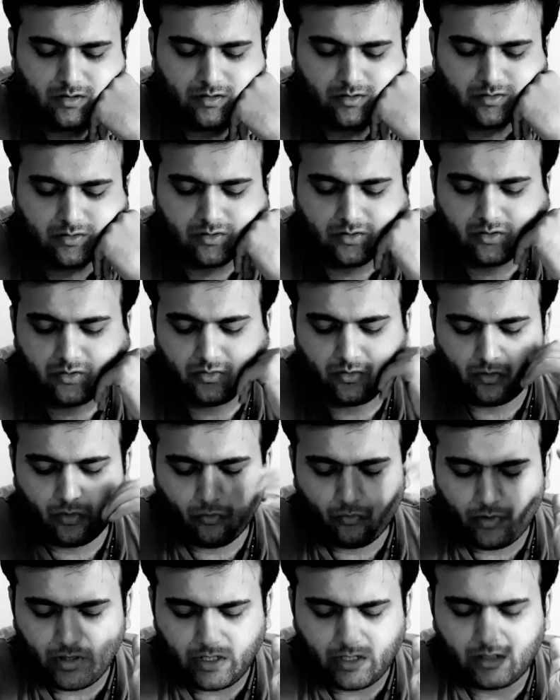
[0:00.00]
So
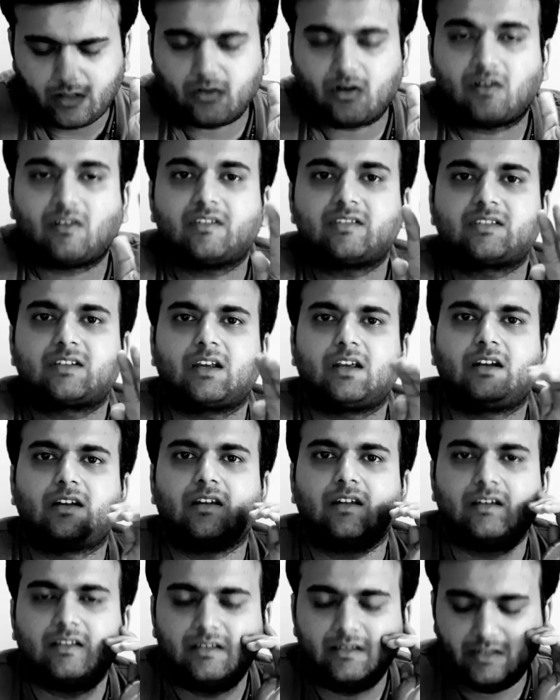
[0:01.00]
we need to understand
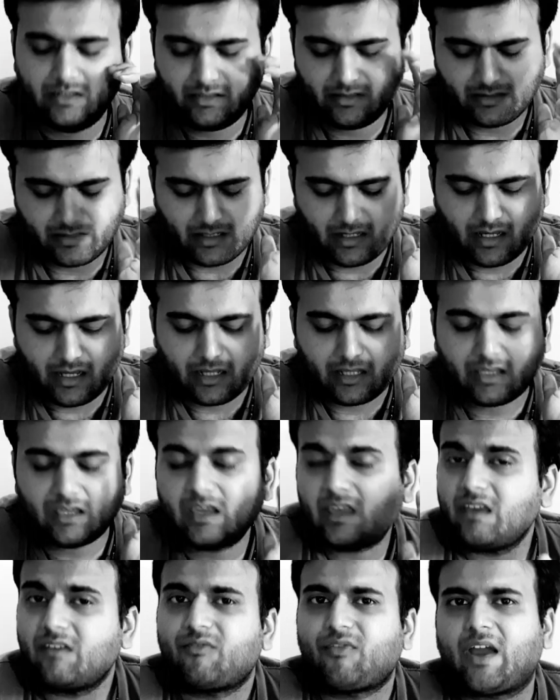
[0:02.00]
these
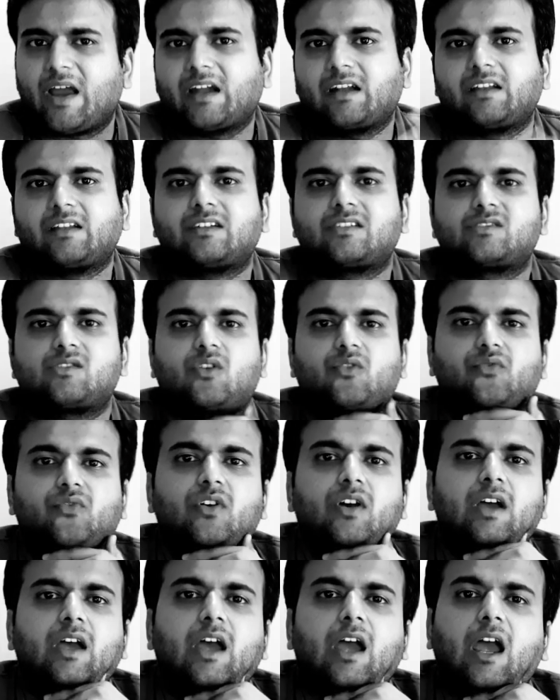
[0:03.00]
key factors of
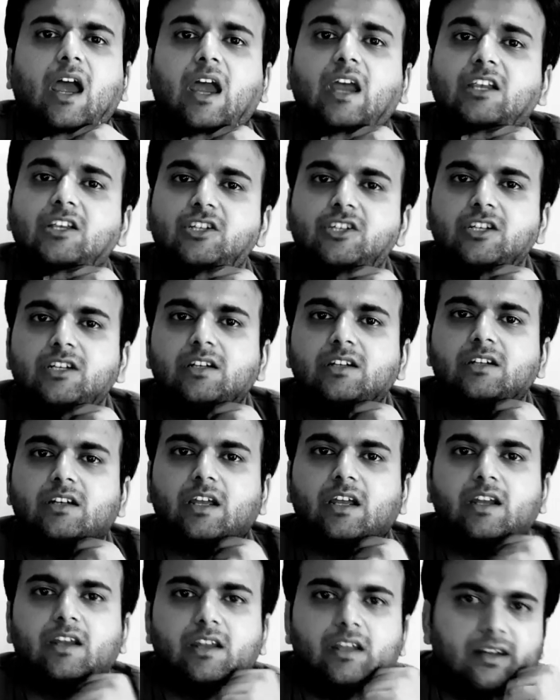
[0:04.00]
ancient
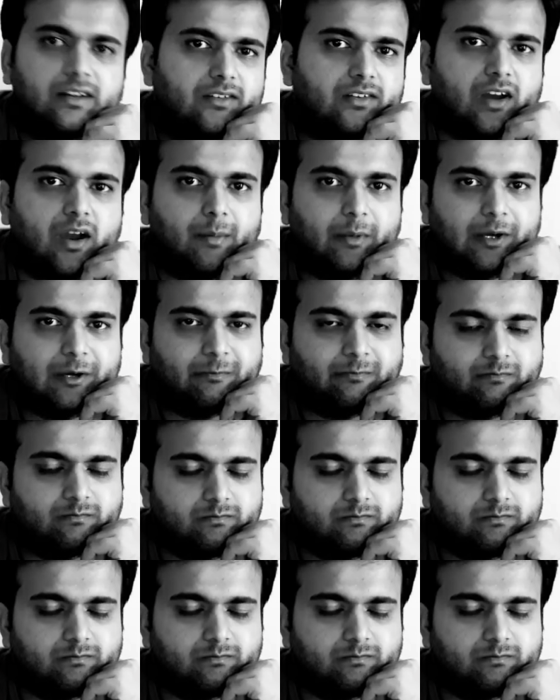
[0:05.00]
Indian drama.